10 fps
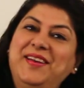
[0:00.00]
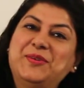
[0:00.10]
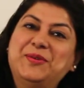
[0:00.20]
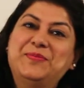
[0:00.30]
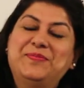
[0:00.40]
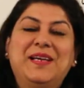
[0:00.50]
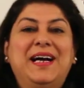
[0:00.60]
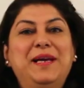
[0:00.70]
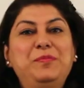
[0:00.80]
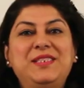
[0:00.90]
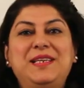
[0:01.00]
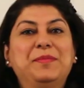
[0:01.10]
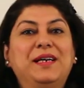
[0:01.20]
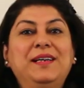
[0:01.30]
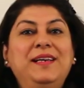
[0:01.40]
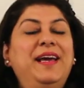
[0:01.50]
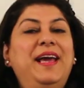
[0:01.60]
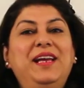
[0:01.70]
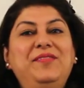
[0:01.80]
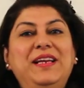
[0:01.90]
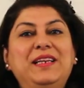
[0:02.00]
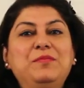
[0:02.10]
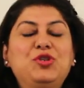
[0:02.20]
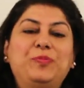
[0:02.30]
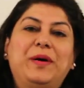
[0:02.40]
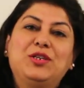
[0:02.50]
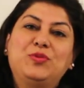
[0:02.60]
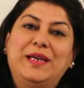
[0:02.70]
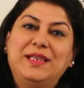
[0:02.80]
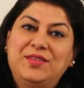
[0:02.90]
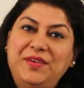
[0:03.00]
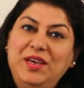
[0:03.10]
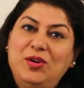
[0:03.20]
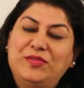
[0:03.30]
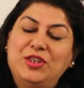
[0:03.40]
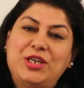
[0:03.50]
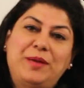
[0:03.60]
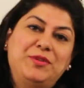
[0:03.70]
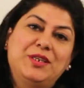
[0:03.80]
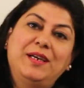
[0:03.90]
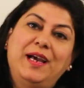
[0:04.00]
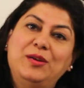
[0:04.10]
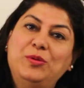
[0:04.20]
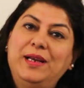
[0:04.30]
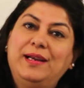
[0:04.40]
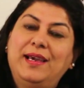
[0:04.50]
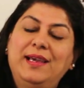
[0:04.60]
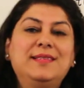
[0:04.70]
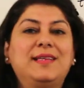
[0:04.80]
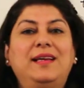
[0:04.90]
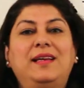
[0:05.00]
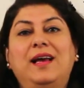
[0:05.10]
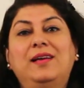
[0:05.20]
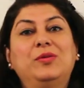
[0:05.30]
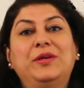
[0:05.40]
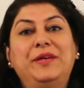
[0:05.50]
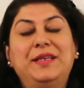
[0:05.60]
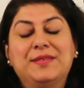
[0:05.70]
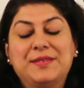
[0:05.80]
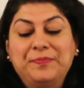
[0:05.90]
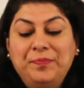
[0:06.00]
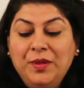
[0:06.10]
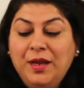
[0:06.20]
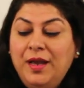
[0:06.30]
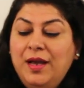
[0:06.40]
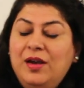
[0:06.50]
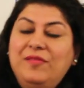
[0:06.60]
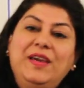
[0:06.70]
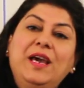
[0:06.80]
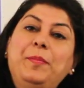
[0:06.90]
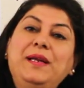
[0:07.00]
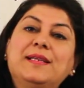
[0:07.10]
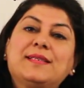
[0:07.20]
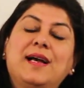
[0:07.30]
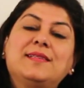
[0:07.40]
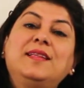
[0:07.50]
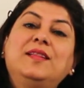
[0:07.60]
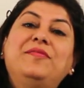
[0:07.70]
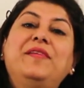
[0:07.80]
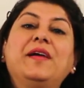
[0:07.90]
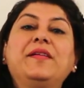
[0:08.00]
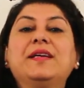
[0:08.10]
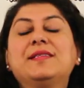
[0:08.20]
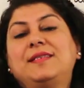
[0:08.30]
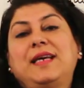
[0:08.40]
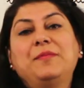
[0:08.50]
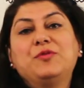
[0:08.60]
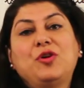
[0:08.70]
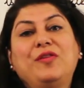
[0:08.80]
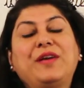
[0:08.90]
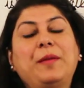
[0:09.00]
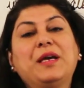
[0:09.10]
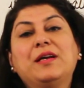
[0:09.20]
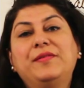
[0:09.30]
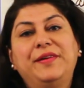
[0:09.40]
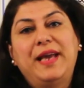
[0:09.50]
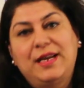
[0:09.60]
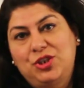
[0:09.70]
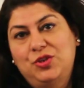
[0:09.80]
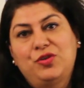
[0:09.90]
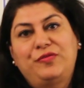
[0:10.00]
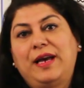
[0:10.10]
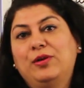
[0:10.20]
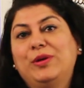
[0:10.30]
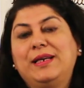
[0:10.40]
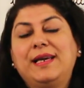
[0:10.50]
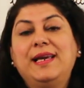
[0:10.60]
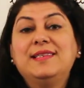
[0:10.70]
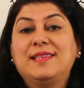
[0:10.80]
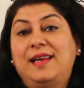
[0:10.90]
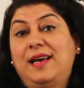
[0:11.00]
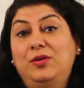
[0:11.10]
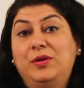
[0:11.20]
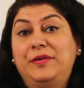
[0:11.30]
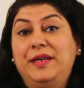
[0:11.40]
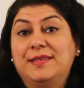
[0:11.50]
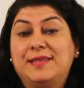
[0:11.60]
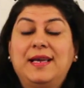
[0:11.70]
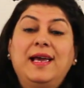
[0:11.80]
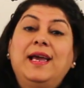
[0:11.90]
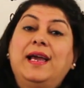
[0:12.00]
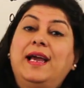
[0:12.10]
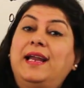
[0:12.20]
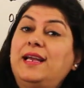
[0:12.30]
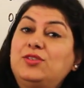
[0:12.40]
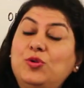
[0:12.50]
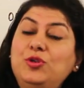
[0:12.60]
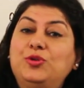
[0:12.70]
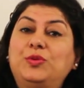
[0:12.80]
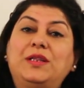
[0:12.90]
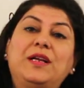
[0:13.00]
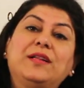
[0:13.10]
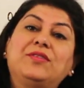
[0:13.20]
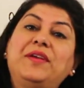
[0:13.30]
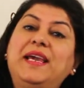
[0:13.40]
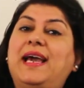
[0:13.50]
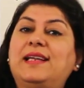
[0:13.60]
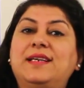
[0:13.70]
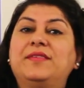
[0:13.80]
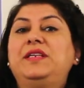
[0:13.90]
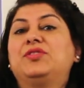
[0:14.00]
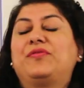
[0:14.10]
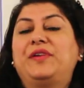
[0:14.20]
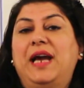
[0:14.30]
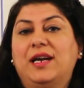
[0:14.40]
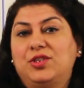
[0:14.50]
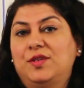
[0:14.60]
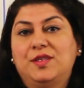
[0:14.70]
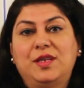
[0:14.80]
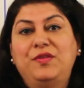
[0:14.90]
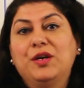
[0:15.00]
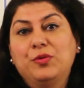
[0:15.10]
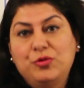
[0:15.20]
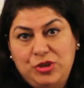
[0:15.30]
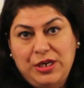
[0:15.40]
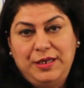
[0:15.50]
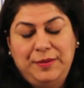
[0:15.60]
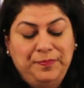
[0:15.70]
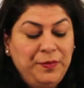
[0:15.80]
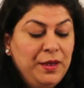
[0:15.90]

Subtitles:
Hello, I'm Seema, and welcome to part 23 of the chapter Haloalkanes and Haloarenes. We have been discussing the various types of chemical reactions of haloalkanes and haloarenes, and I told you that there are three categories of reactions that we are going to study.